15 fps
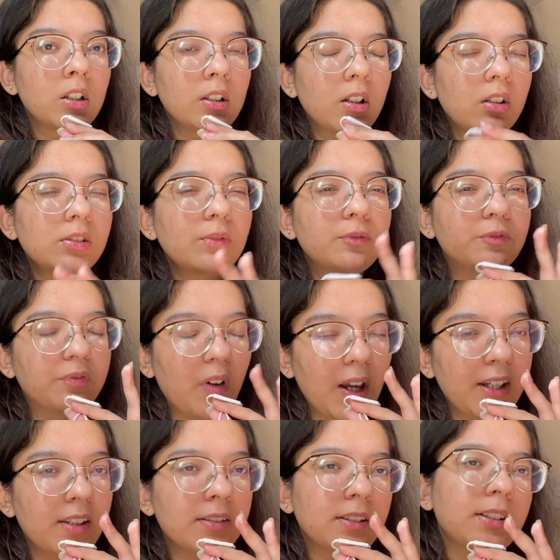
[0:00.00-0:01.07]
Also,
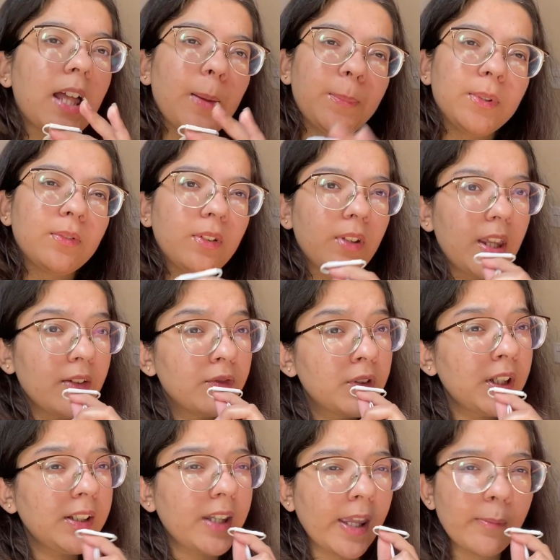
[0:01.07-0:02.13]
why does it happen?
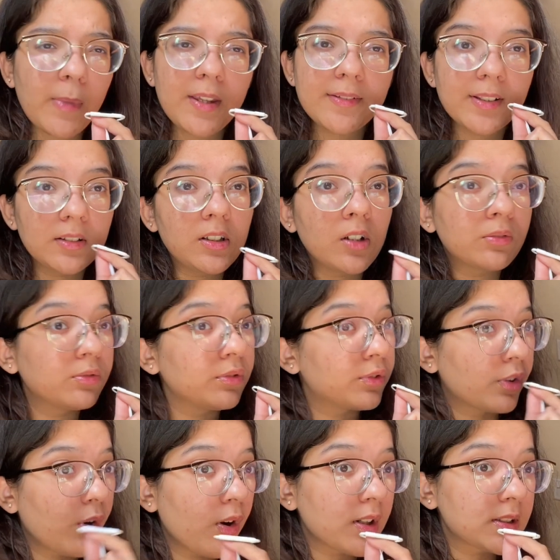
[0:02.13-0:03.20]
Every time I sit down to
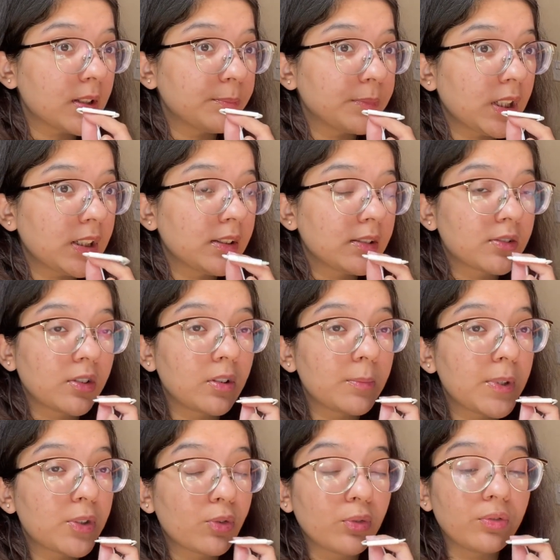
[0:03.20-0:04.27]
record something, it's gonna be
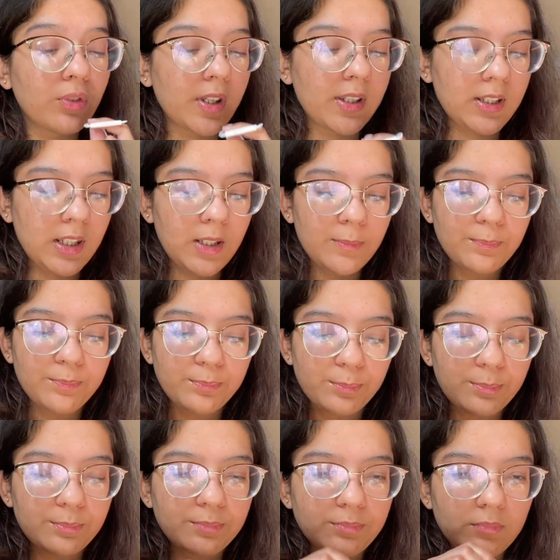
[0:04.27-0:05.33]
so noisy.
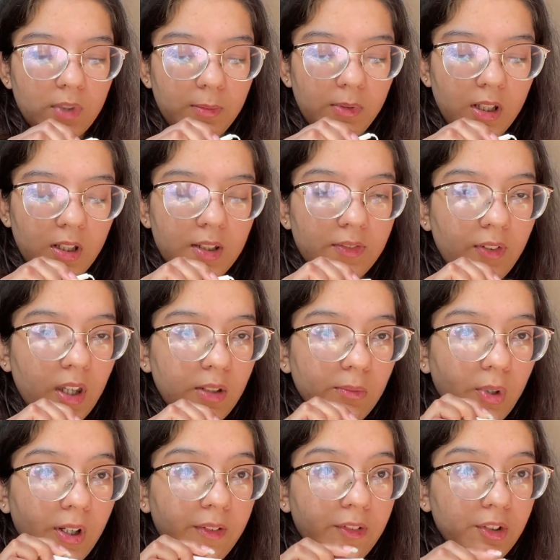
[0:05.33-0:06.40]
I mean, it's fine,
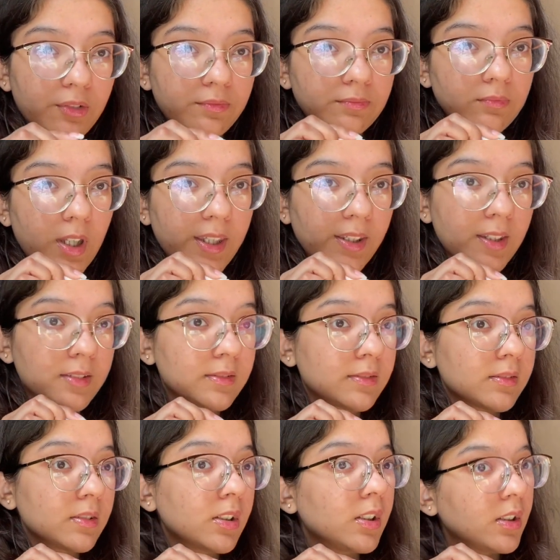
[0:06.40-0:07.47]
whatever, I
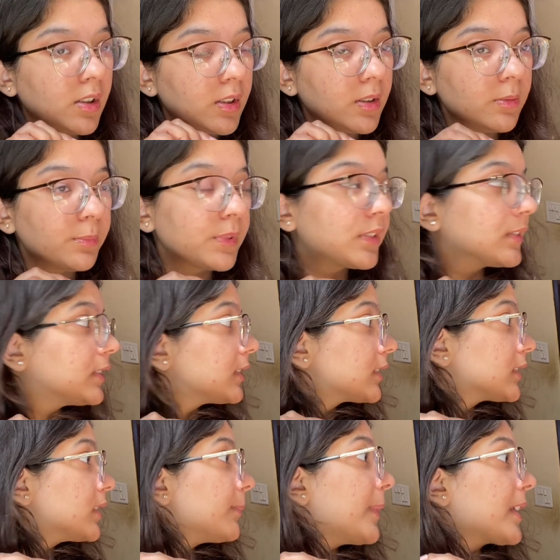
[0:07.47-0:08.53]
guess. Because this
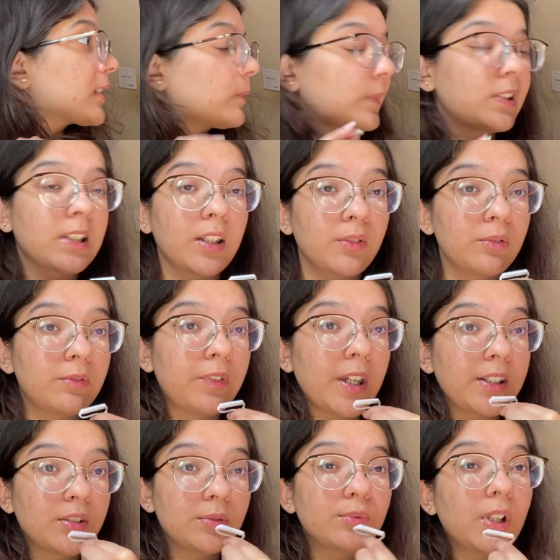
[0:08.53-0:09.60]
is the best place I could
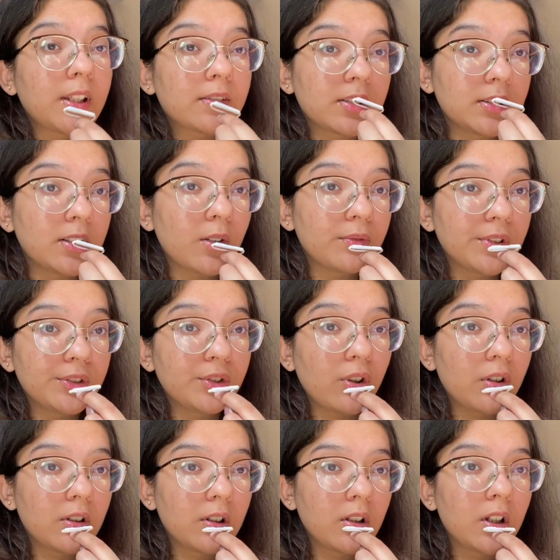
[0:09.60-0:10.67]
find to like sit down and
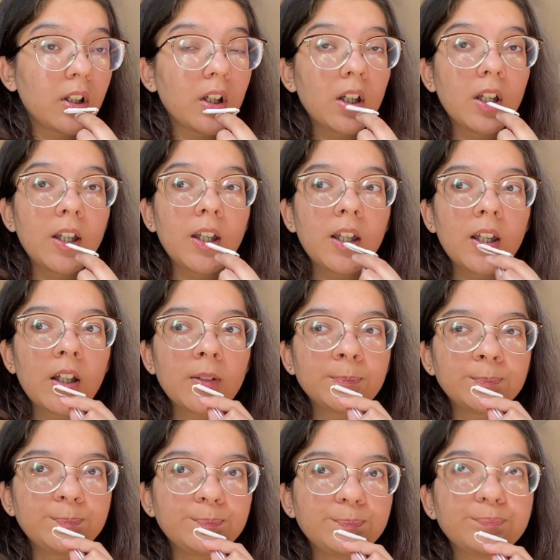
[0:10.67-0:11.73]
talk.
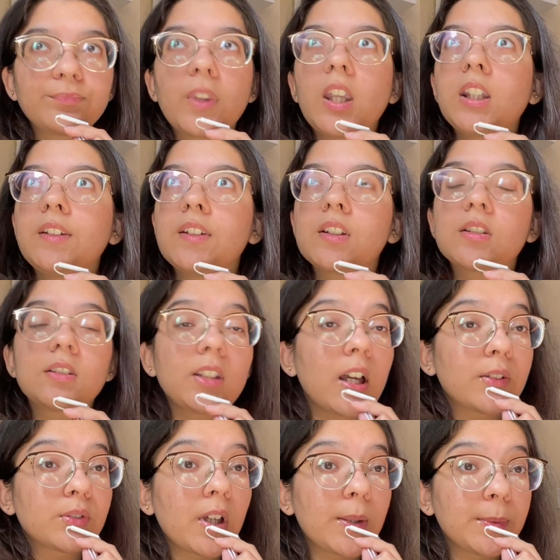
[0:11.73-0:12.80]
Anyways, yeah,
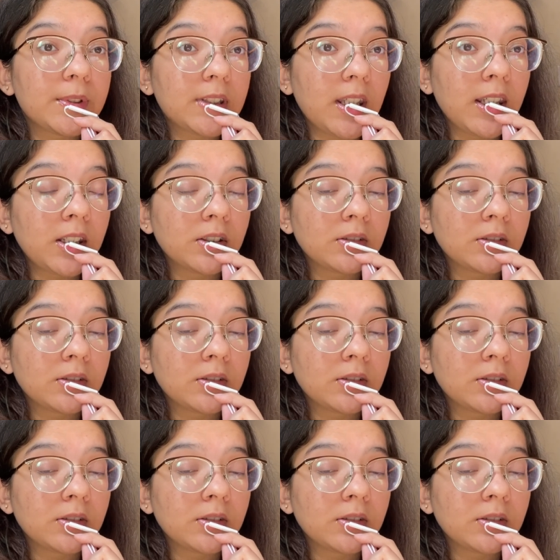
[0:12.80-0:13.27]
so I was saying